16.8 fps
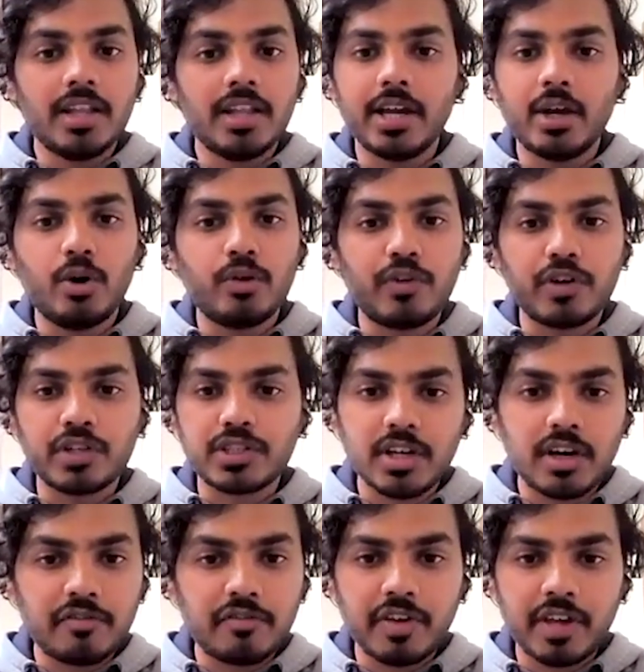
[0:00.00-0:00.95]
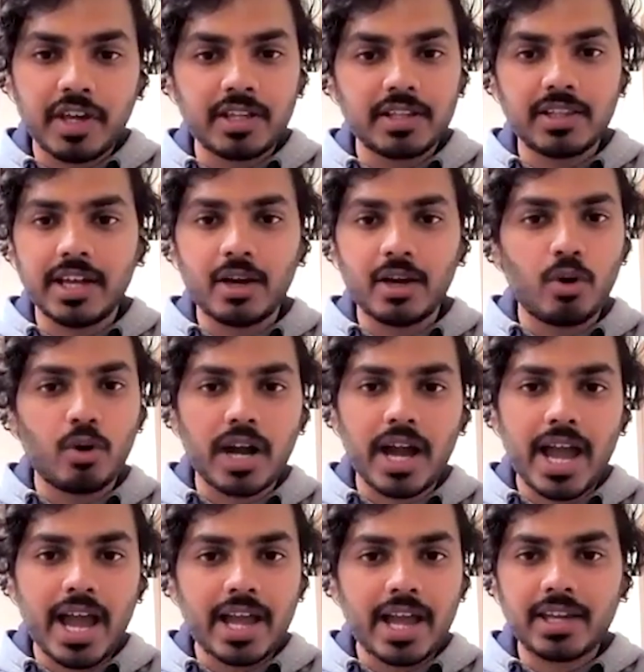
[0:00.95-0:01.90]
they go for surfing, they go
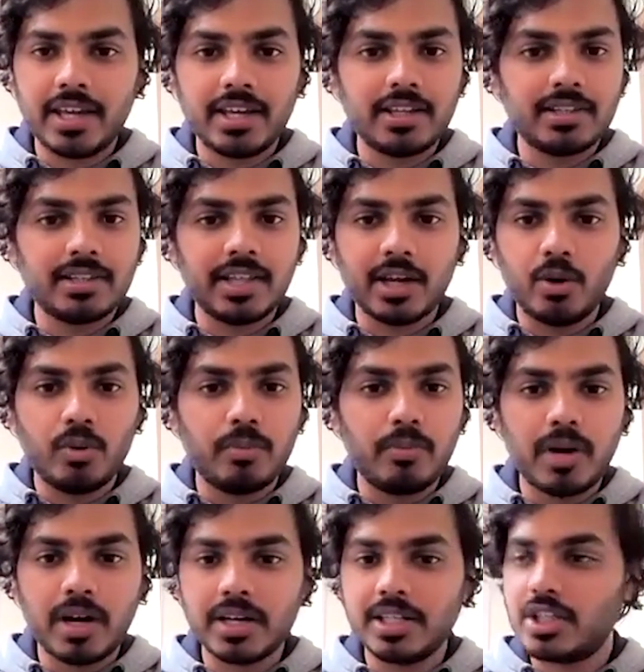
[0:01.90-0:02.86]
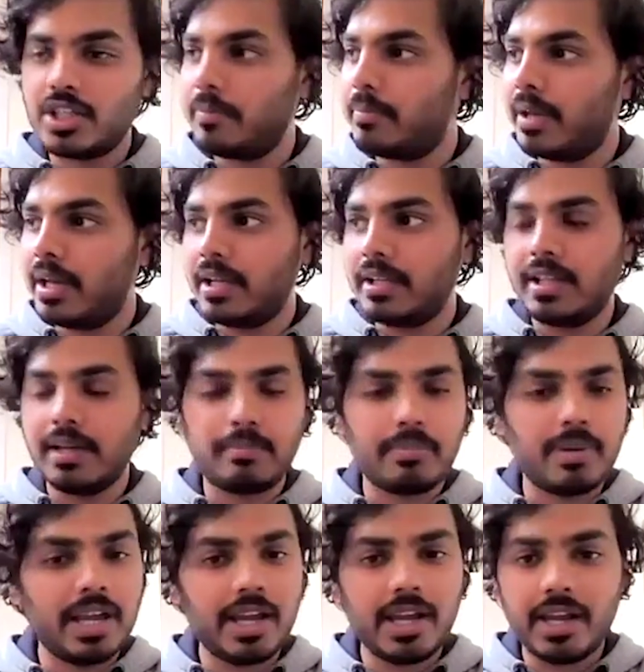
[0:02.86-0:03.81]
kayaking, they go bungee jumping, they
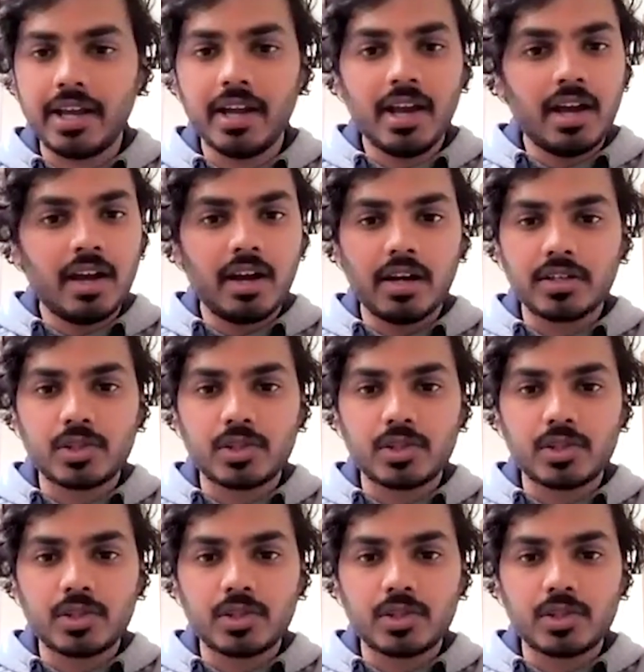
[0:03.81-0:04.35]
play